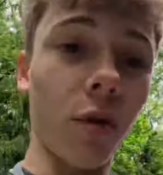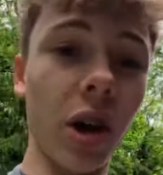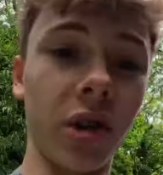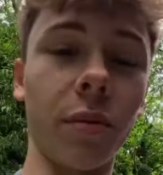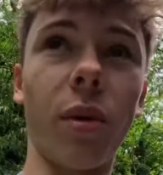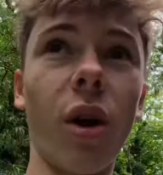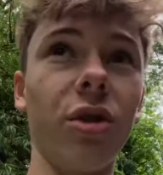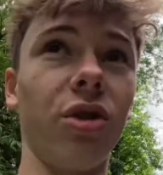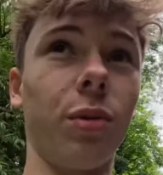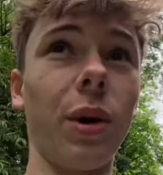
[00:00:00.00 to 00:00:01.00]
really
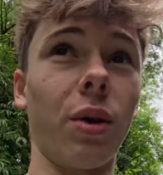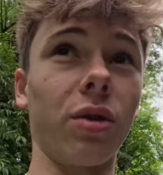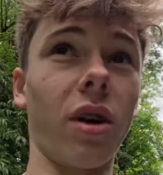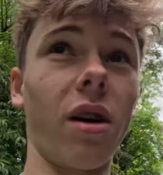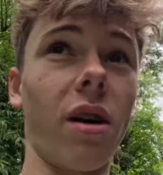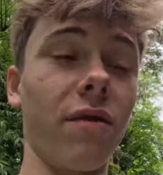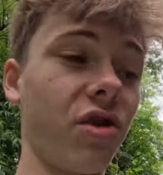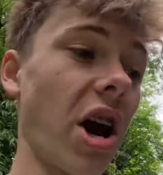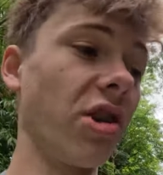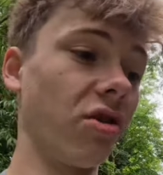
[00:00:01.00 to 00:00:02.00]
surprised as well because I've
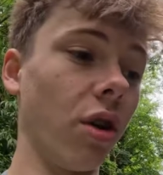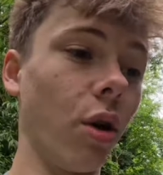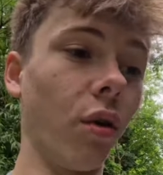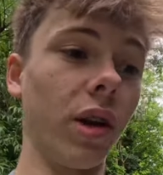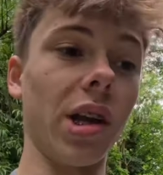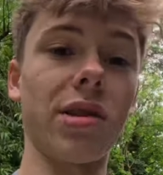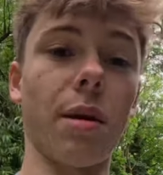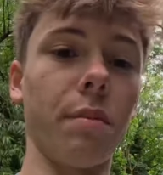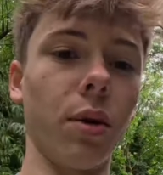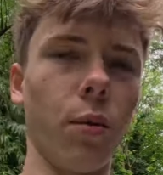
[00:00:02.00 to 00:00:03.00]
changed the lure against
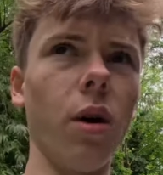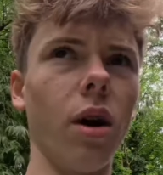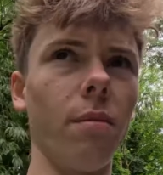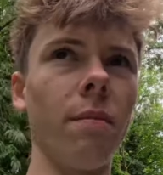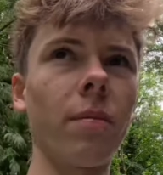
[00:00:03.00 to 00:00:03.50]
that big worm.